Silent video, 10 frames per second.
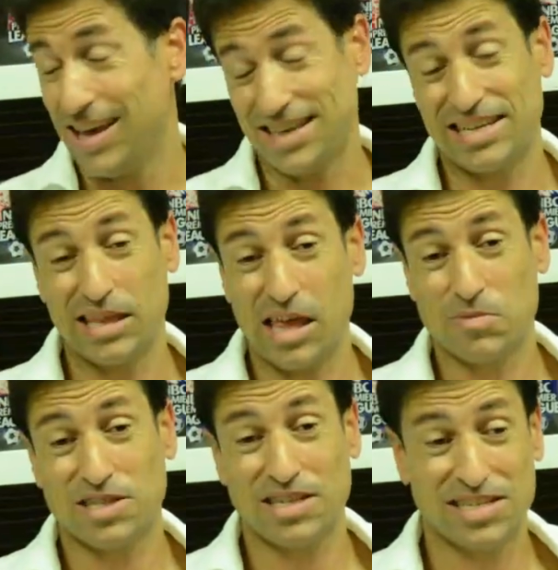And
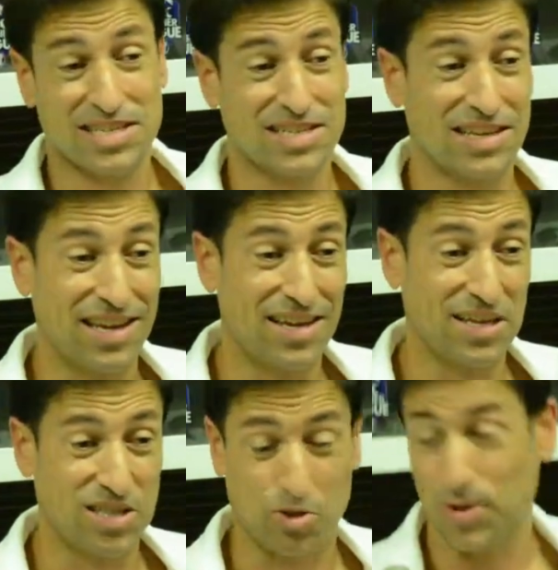sometimes these
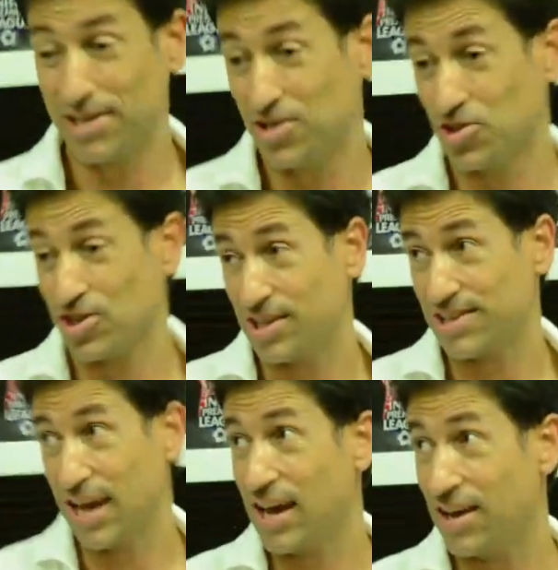uh, situations
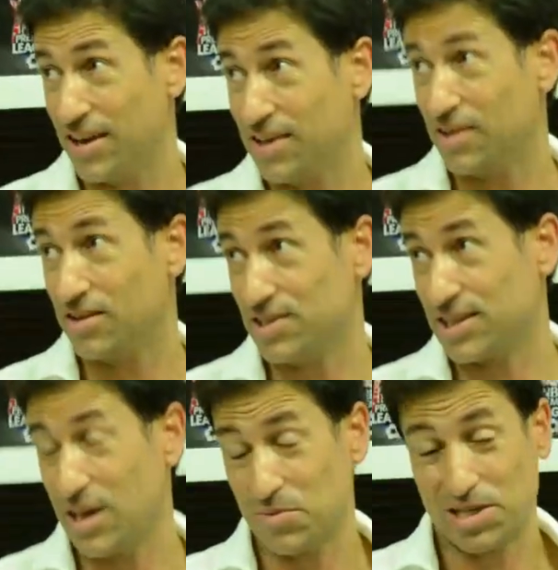decide these
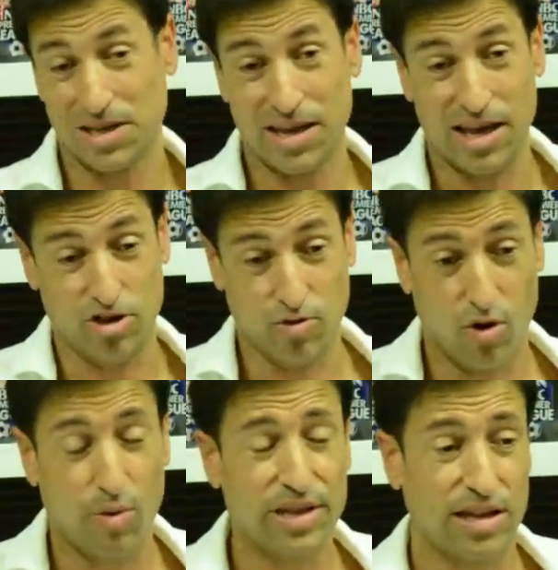games. And you
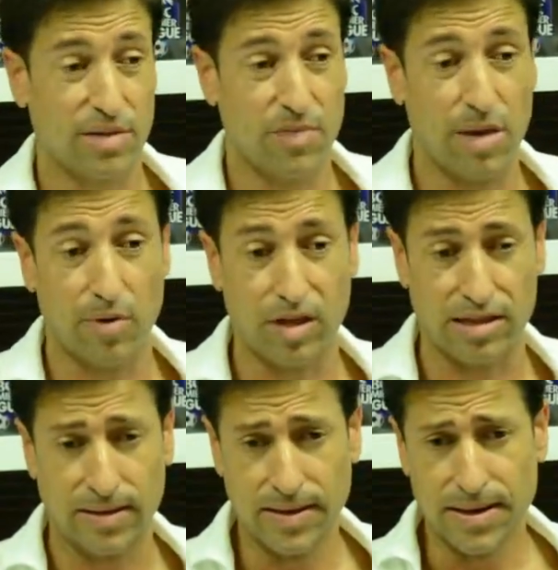know better than me about that.